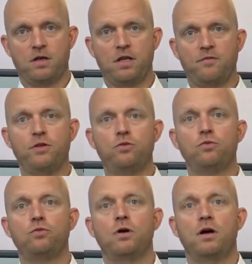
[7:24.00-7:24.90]
giving
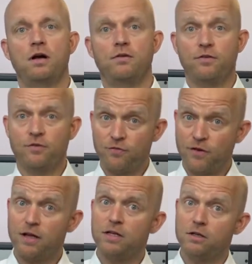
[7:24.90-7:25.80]
you a
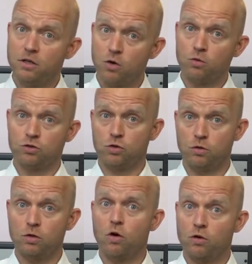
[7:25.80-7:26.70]
fairly low
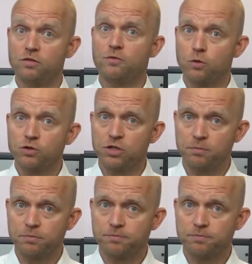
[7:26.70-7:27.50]
total cost of ownership.